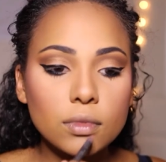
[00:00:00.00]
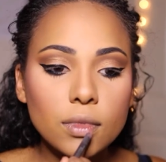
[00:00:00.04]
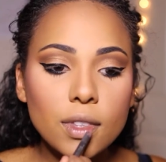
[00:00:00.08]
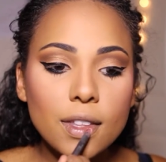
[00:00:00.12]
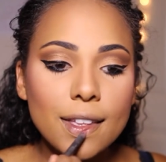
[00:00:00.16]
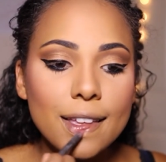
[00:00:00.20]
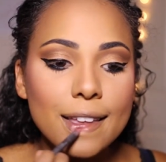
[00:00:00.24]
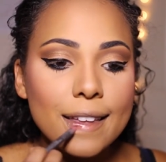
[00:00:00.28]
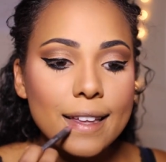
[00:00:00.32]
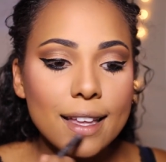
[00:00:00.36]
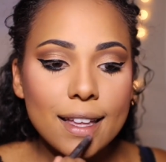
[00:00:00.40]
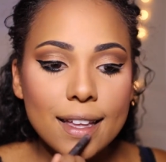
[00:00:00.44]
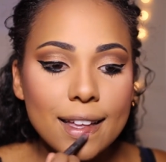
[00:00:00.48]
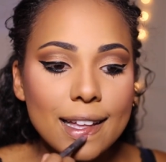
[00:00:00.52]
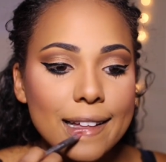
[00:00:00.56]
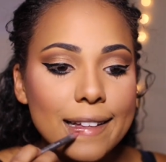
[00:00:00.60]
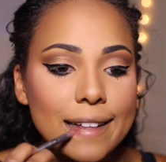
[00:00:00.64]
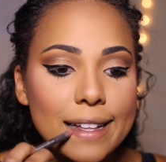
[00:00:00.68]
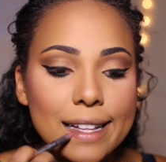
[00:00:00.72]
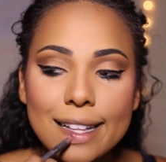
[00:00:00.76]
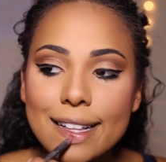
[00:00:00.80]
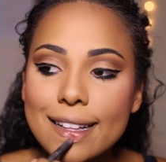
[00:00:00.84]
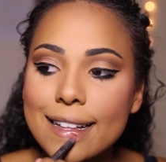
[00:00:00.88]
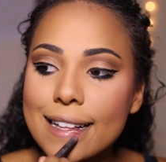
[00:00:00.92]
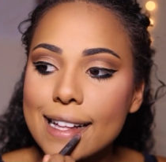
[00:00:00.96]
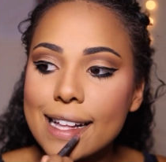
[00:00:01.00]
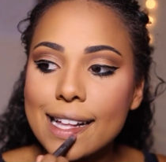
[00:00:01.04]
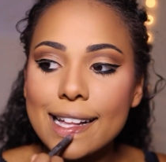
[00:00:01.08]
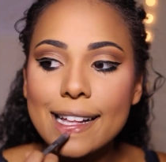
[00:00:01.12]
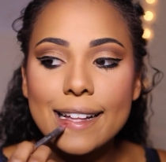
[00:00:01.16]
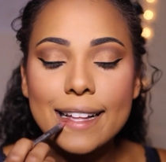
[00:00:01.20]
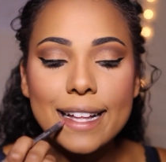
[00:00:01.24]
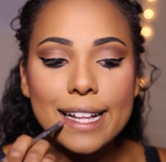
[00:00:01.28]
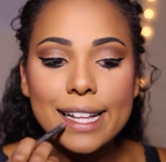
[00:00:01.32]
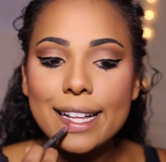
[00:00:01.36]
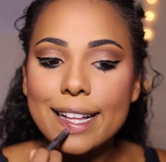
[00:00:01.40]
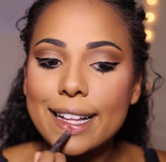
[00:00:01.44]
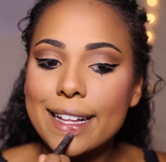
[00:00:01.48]
Now for lips, I'm going to
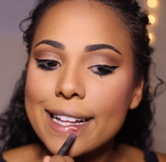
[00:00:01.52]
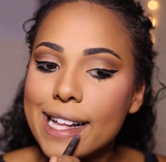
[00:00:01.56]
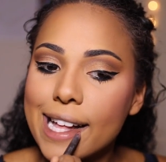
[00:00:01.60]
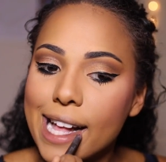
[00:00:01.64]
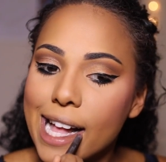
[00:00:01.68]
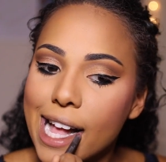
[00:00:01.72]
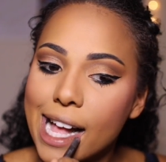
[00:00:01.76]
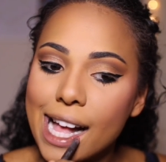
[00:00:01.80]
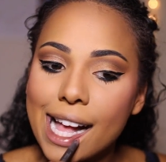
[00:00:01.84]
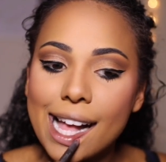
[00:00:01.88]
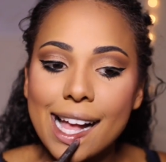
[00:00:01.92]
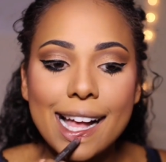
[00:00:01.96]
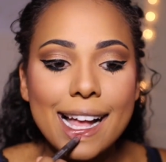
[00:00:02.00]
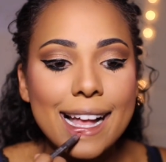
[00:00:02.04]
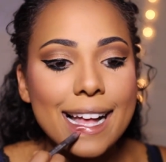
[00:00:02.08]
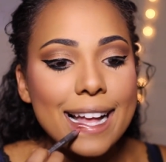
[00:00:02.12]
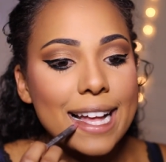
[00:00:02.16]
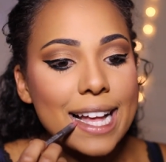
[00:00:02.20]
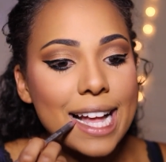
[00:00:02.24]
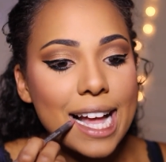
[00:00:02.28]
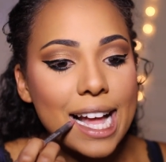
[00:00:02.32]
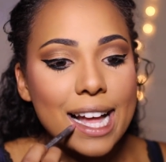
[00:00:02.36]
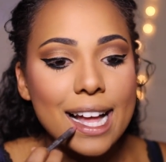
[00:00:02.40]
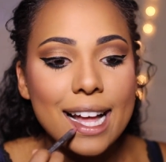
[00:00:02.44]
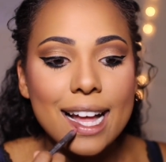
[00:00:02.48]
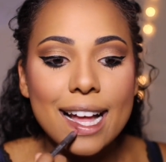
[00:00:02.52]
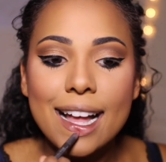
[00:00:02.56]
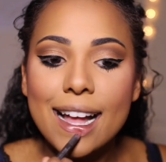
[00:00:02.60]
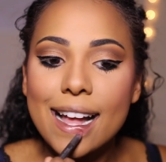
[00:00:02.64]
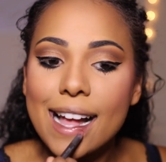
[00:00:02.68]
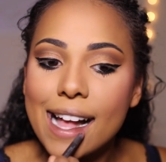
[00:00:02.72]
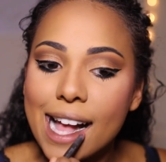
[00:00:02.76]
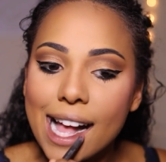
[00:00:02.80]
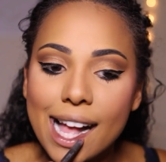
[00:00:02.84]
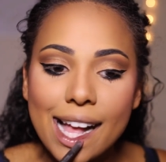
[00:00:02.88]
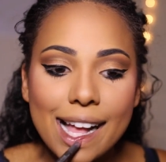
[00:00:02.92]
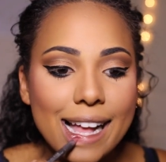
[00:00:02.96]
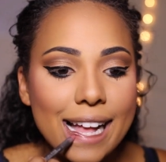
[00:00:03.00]
be going in with MAC's
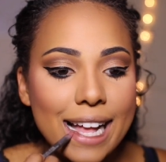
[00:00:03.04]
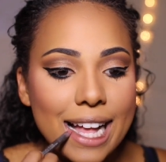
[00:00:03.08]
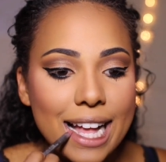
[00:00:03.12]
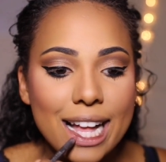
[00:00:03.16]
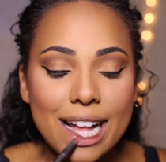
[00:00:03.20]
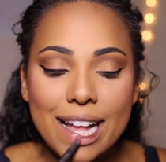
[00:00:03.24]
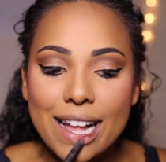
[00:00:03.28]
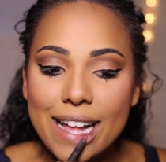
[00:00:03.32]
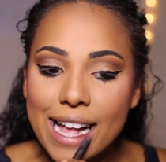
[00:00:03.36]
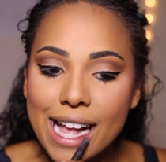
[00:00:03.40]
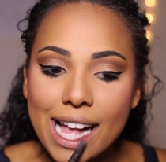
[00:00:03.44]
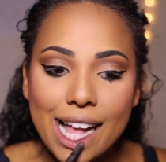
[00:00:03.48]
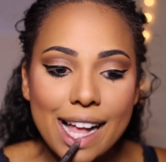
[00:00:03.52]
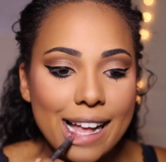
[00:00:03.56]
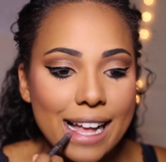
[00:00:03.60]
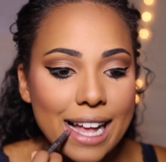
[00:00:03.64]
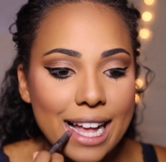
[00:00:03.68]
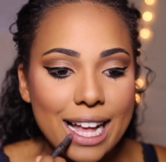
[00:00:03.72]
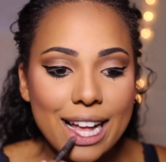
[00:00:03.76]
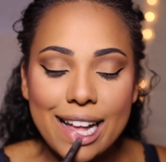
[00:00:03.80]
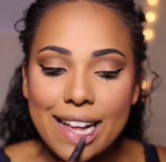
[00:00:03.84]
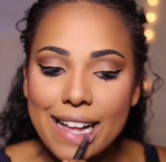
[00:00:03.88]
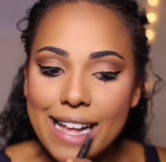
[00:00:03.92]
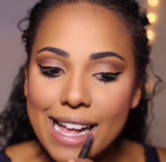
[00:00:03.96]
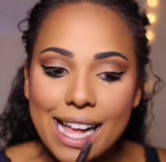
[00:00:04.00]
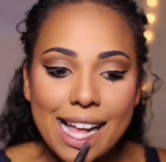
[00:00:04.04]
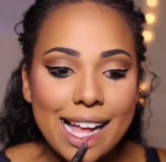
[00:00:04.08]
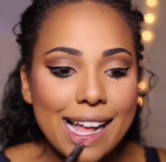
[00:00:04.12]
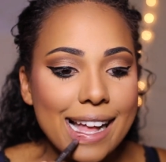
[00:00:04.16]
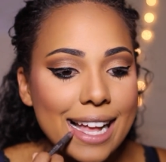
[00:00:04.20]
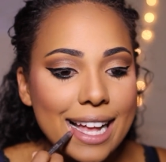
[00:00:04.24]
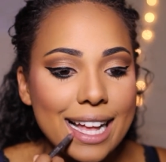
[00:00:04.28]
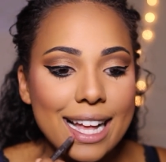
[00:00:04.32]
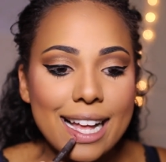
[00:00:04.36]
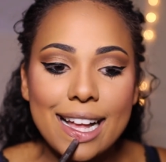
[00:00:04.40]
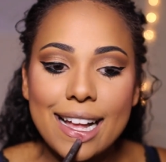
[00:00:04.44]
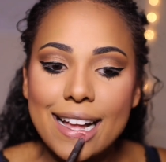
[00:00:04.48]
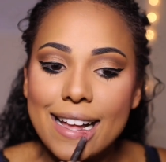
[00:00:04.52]
Boldly Bare Lip
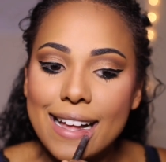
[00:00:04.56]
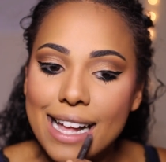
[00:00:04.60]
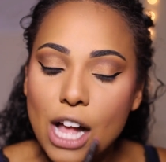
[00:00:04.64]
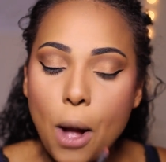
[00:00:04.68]
Liner.